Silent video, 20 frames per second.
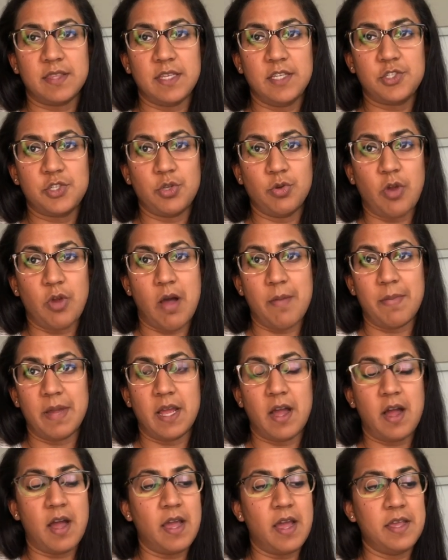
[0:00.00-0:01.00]
these two caught
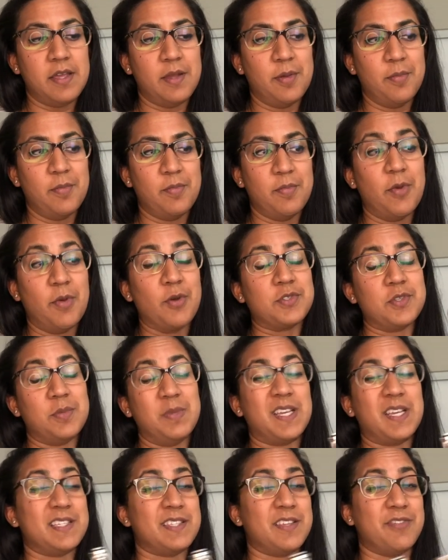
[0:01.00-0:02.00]
my eye mostly
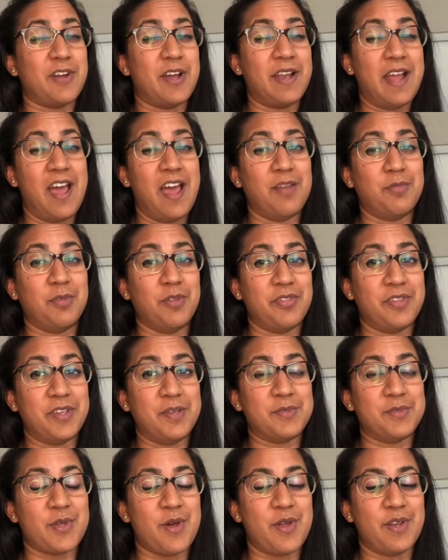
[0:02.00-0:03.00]
because they've got animal
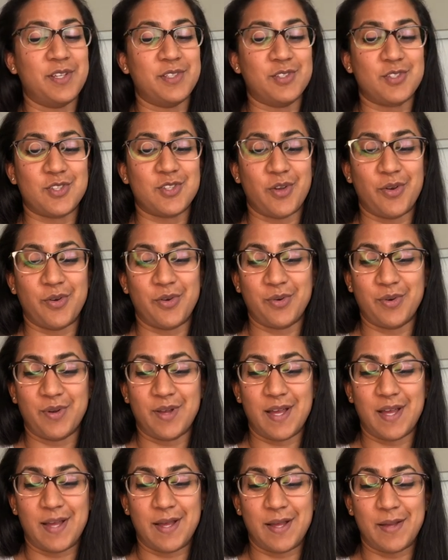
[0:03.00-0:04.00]
themes on it. So
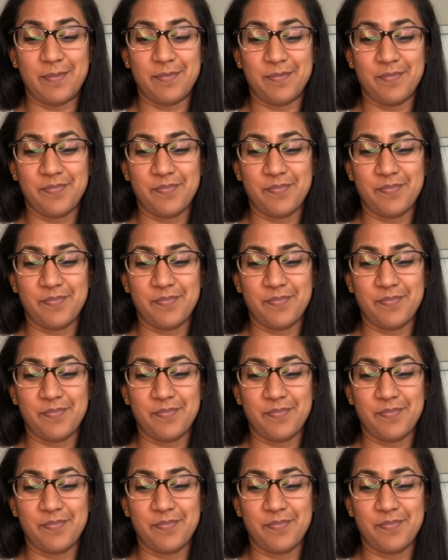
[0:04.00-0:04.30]
that